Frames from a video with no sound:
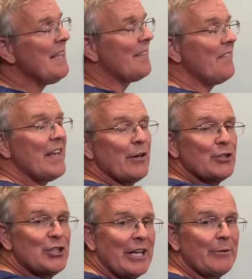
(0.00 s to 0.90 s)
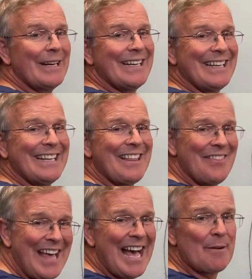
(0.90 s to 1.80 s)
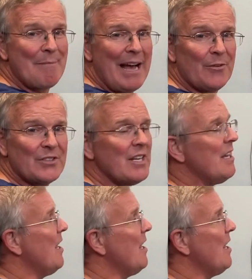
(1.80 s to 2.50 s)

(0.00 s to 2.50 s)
then they are generating that amount